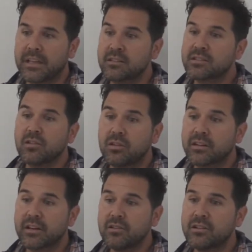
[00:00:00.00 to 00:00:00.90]
in
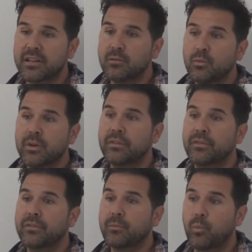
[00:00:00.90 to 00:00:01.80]
solidarity
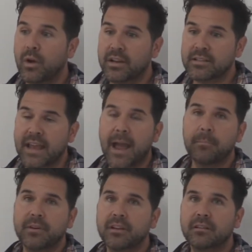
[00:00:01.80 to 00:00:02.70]
with what is
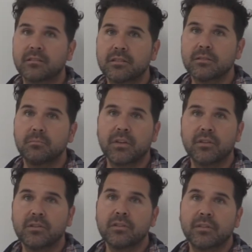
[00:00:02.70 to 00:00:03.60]
happening to
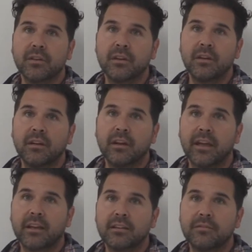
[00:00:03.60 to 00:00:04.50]
Mother Earth.
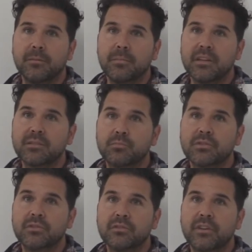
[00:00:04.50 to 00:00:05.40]
And if it means
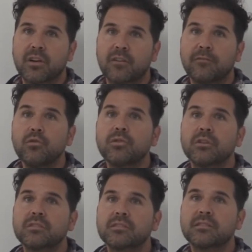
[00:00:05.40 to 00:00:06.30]
preserving our
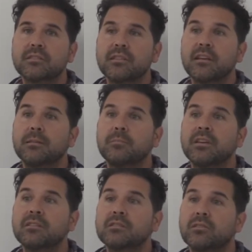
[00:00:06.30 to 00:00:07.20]
forests, then it
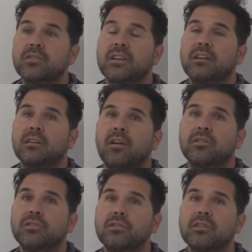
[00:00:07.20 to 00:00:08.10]
means looking at
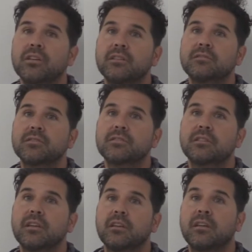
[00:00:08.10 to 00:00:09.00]

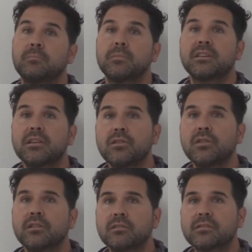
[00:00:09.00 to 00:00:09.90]
alternatives in
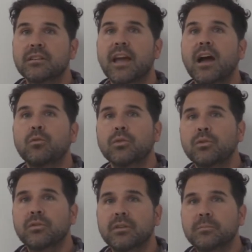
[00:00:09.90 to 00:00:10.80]
materials and how we're
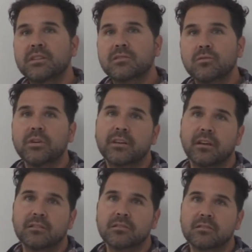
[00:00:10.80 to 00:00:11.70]
going to be
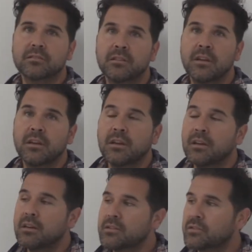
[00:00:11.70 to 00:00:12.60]
storytellers.
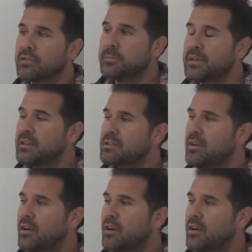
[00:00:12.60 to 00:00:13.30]
So the piece